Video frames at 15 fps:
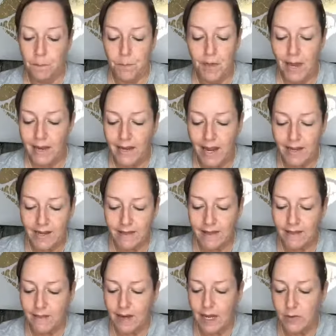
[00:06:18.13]
And anything
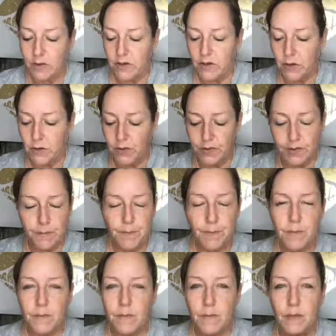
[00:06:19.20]
that I would use
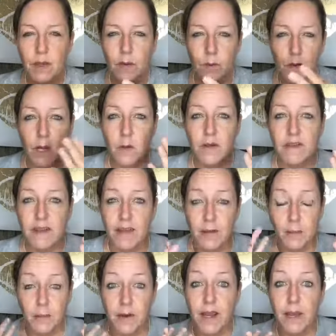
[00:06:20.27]
would always either
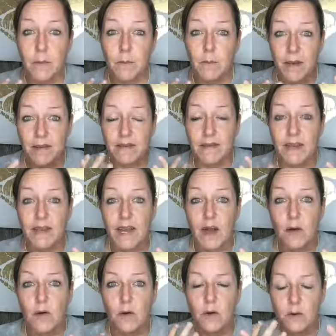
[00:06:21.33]
break my skin
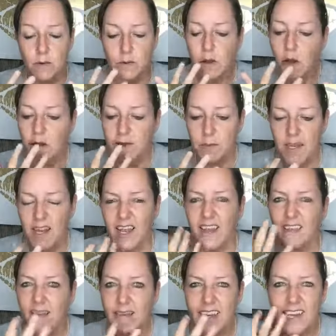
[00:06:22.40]
out or it would cause me like
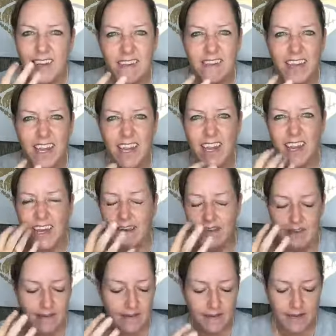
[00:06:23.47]
sneezing and
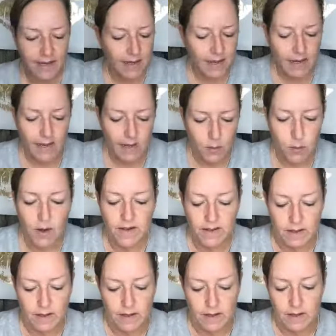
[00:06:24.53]
just, it wasn't
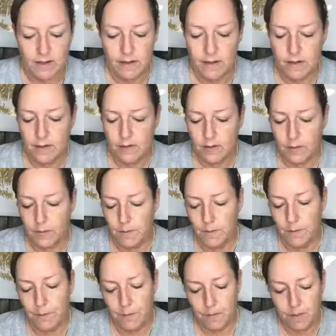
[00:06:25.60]
good. So
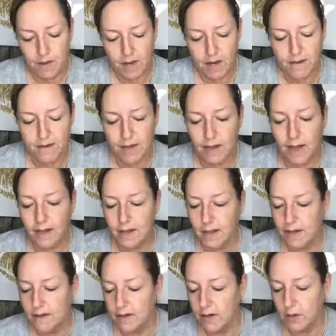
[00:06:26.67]
the next thing I like
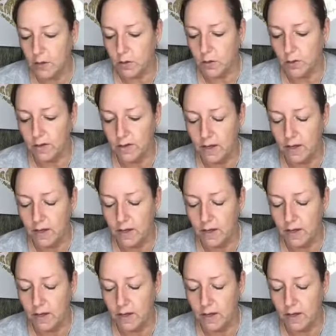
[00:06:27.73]
to use